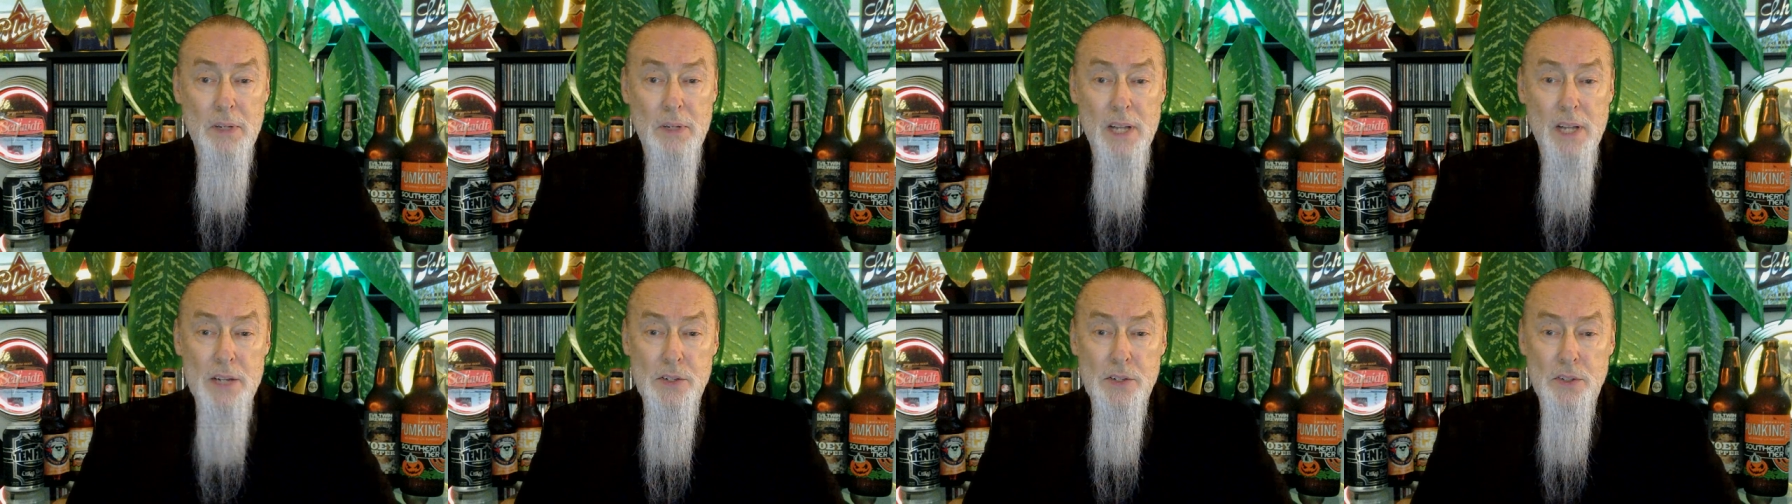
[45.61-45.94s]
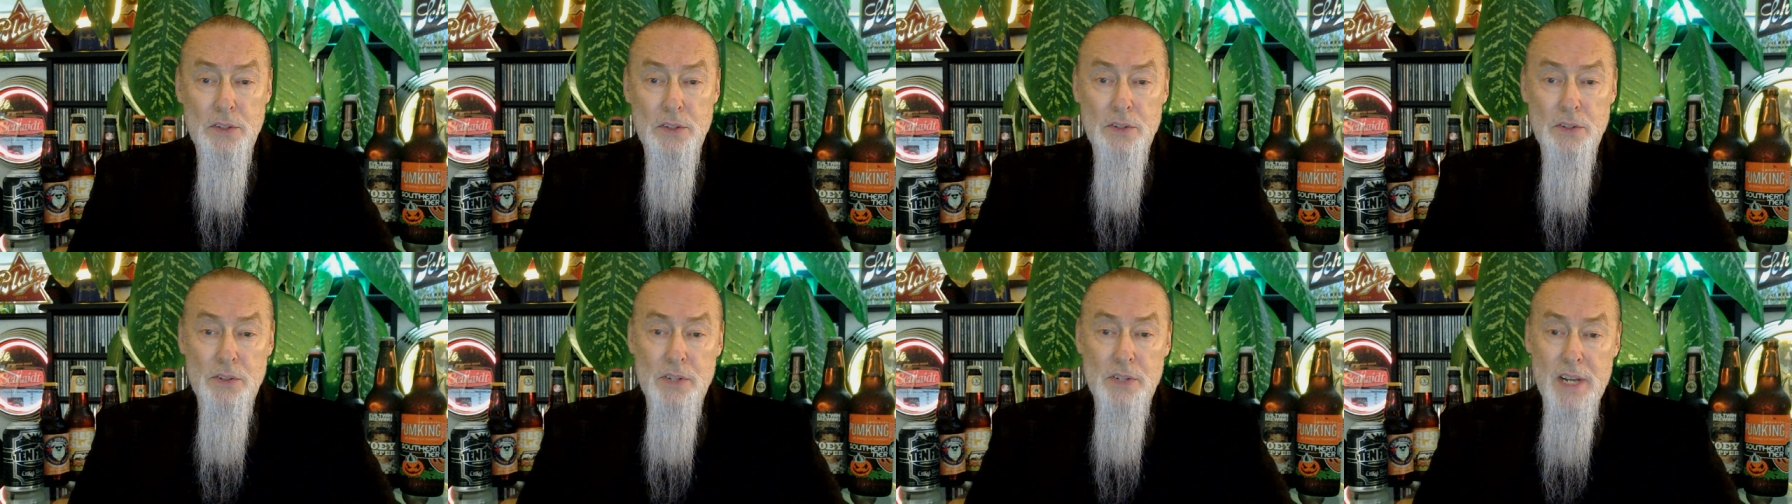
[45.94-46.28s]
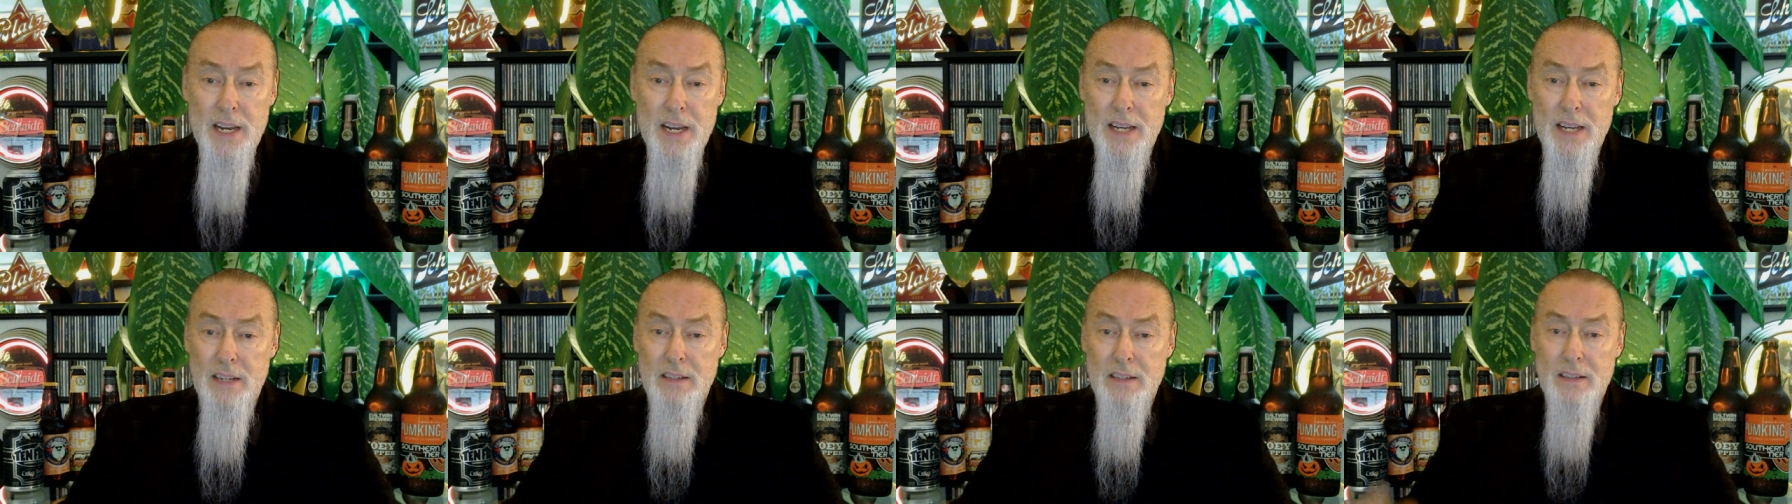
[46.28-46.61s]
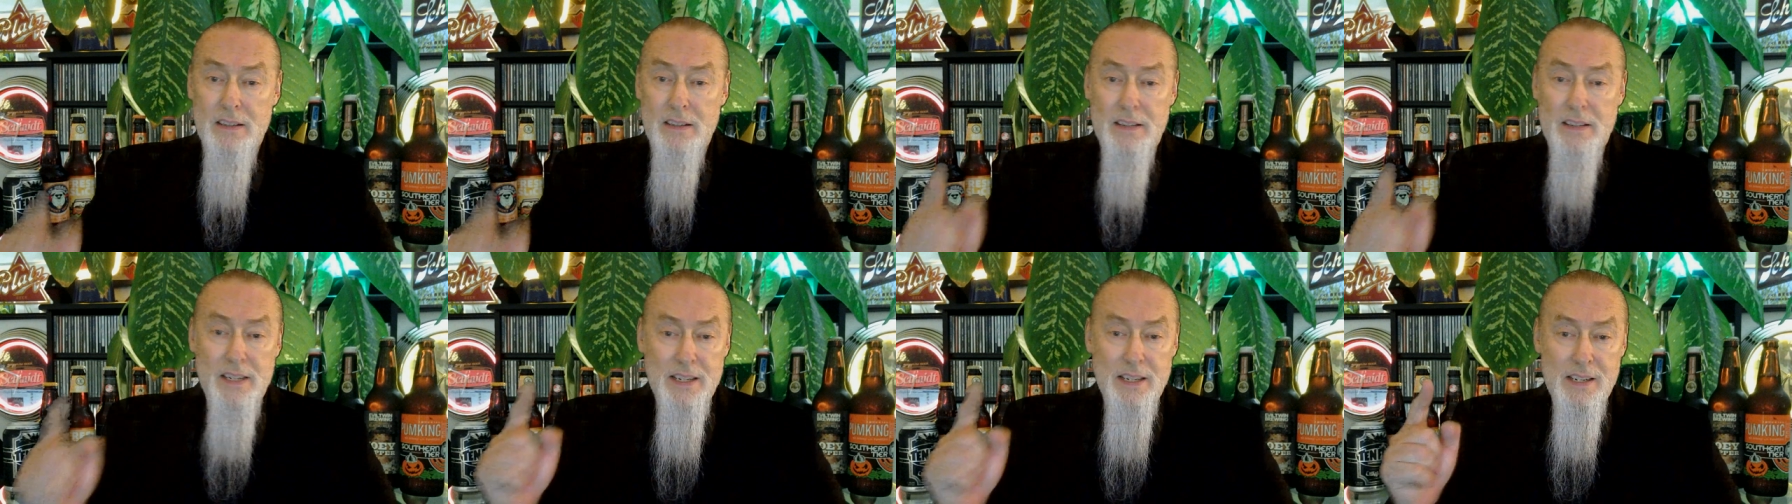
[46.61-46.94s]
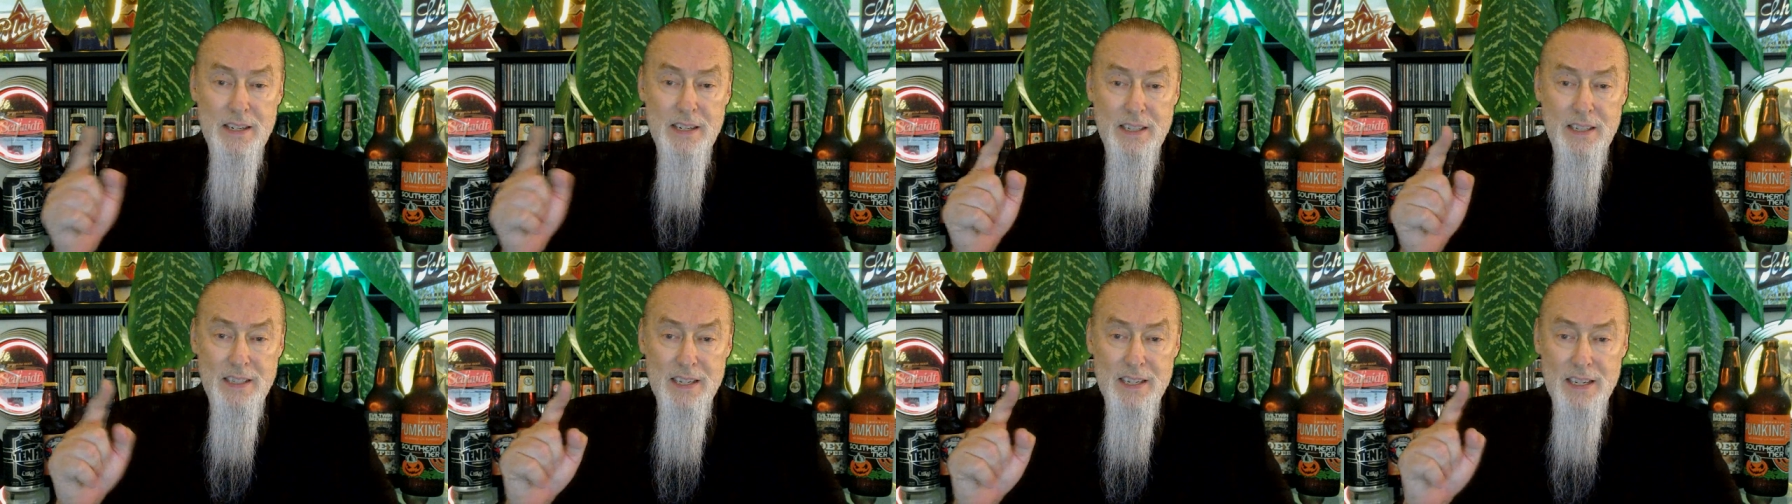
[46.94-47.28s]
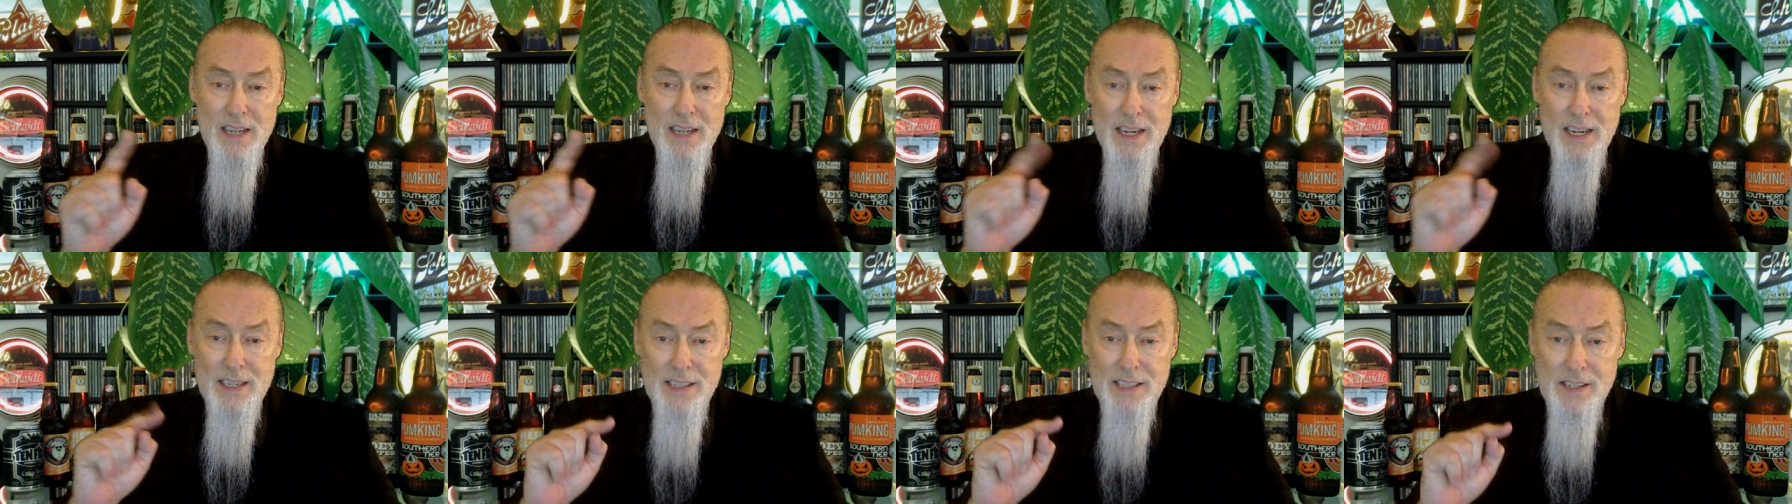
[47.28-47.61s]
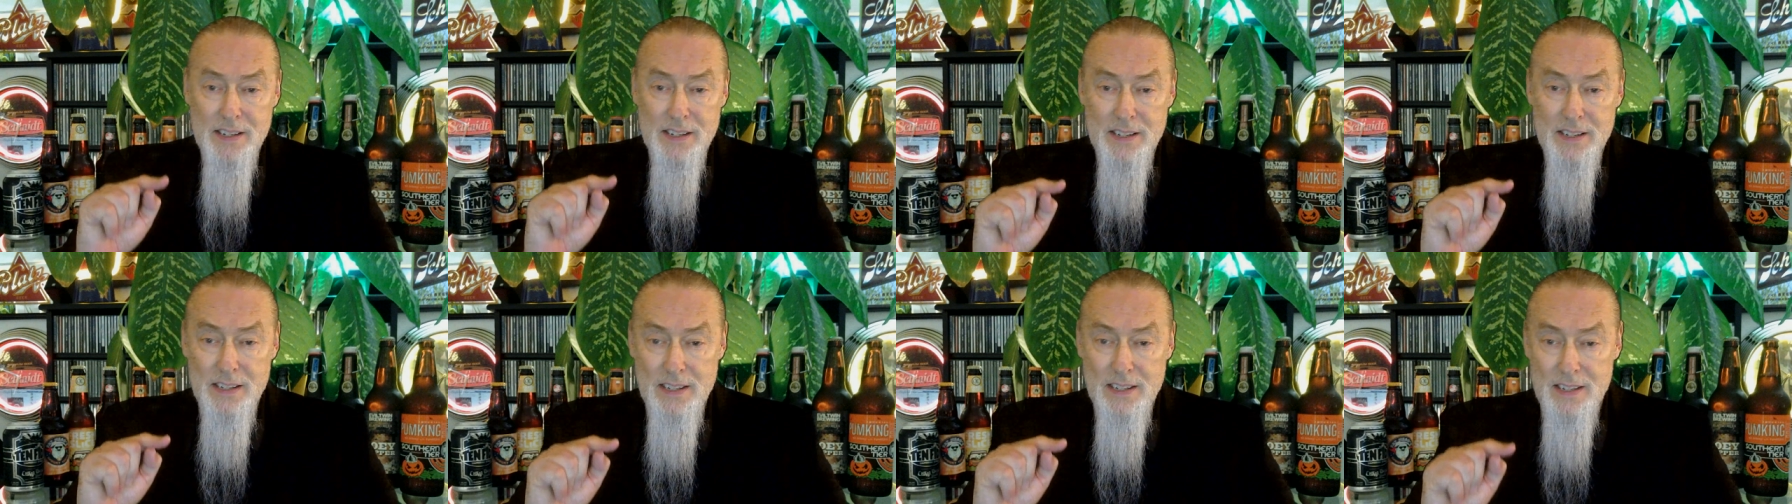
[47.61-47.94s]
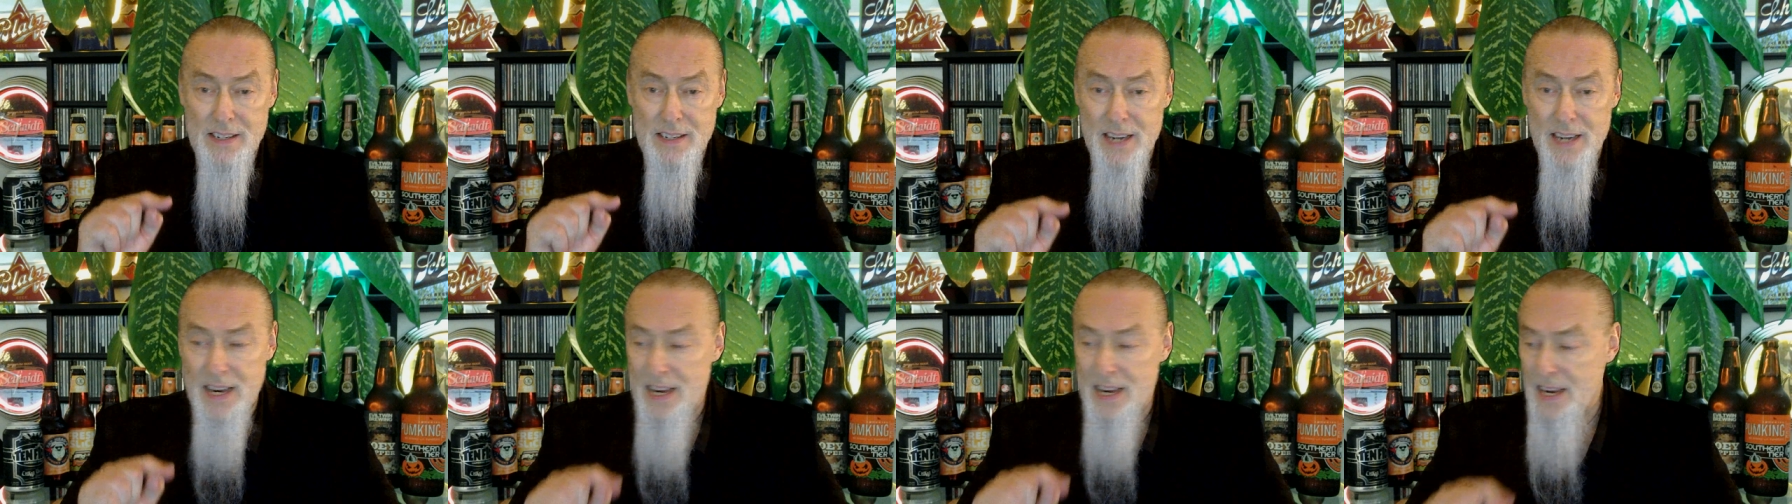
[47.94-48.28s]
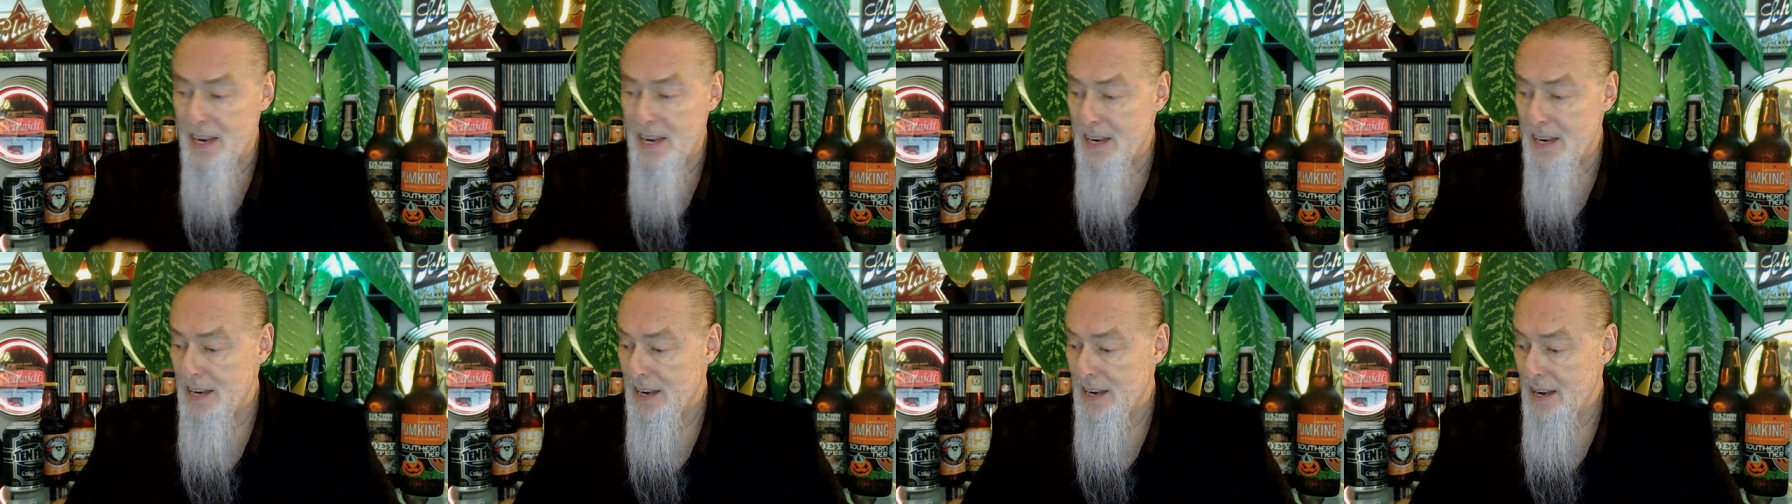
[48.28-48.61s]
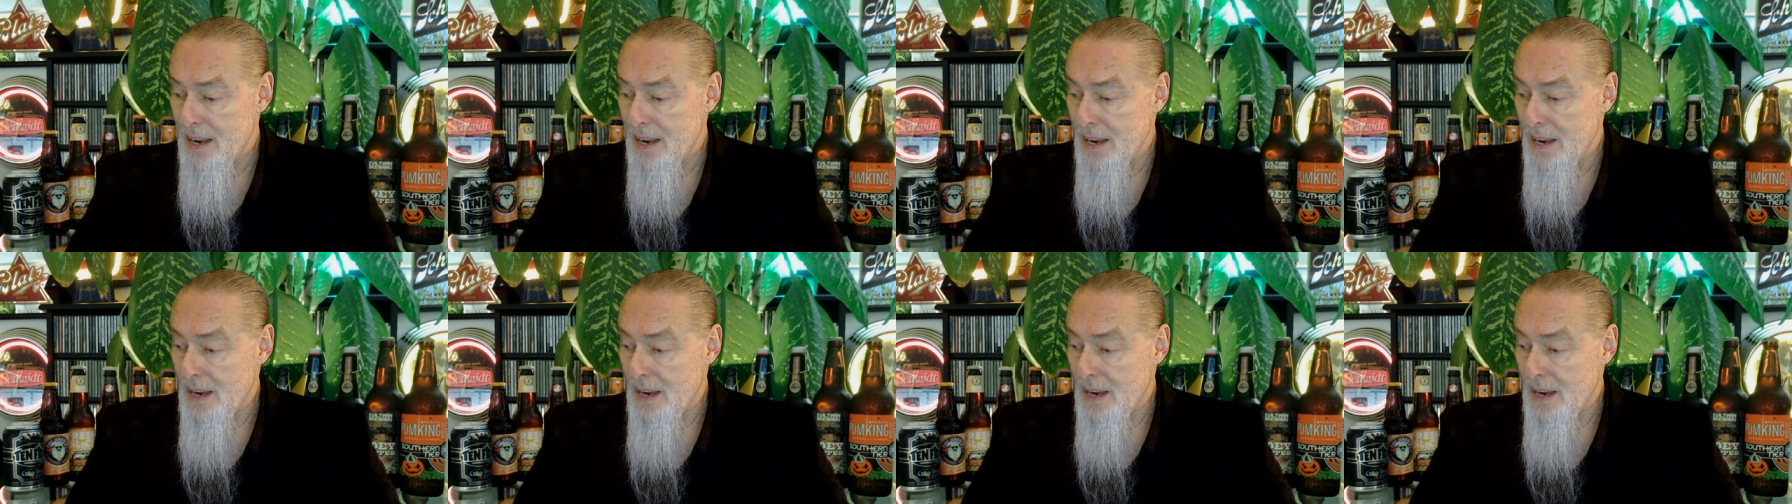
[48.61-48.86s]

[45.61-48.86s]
pleasures and tasting delights today.